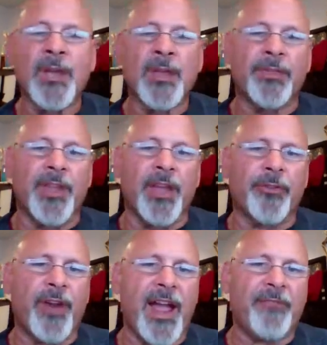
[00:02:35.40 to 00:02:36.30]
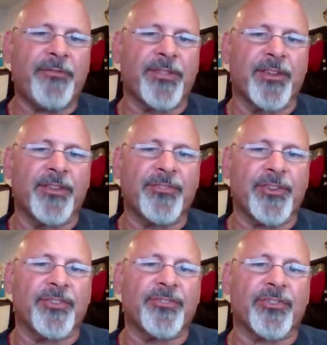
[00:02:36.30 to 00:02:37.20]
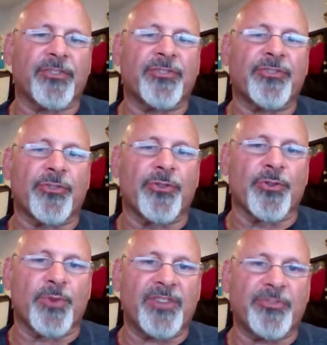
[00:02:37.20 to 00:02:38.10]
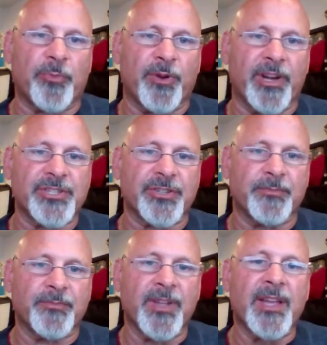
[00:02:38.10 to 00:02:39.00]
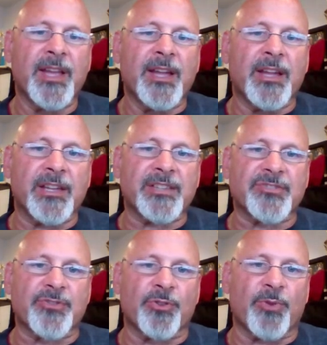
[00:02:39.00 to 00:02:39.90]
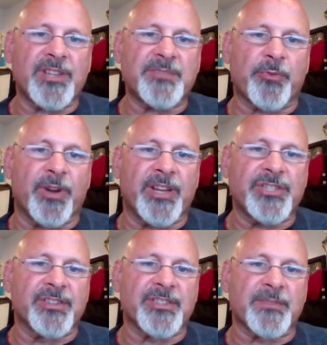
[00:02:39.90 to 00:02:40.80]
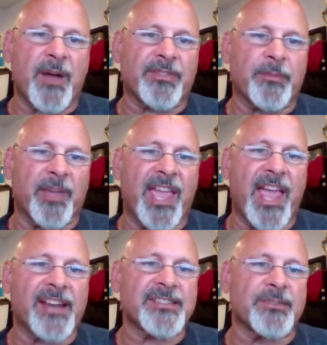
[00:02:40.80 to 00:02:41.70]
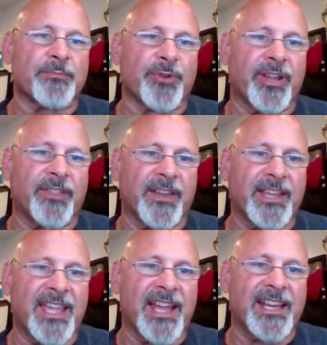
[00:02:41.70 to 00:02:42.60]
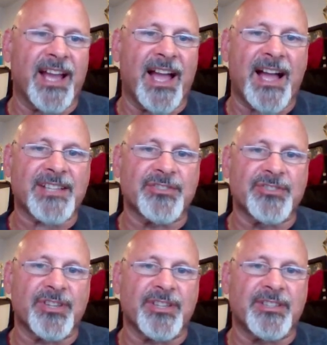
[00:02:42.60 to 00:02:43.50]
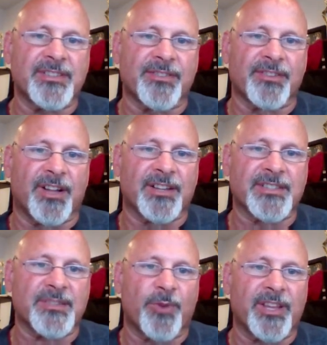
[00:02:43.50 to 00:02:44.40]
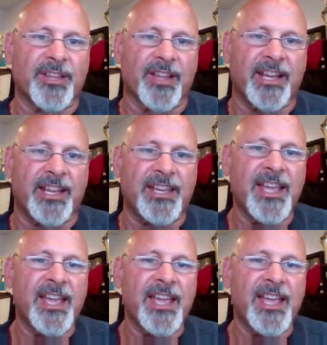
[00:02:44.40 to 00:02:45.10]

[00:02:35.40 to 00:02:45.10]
The other half of this is external respiration. External respiration is about the mechanics of breathing, getting oxygen into the lungs and regulating